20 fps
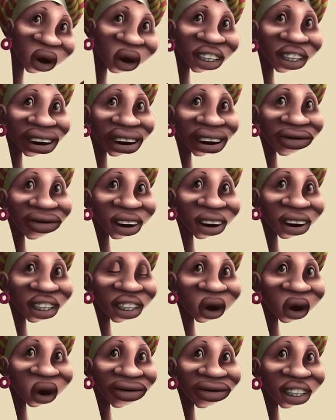and
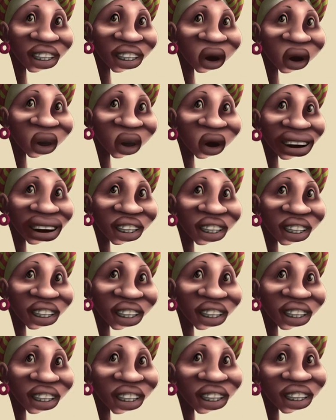products have to travel
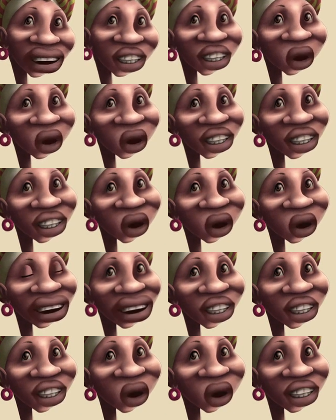over
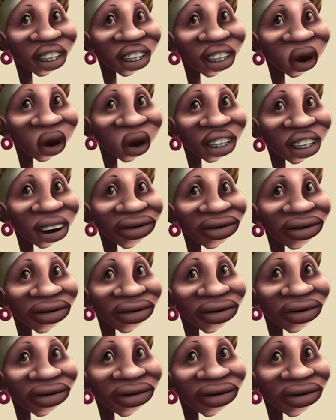great distances.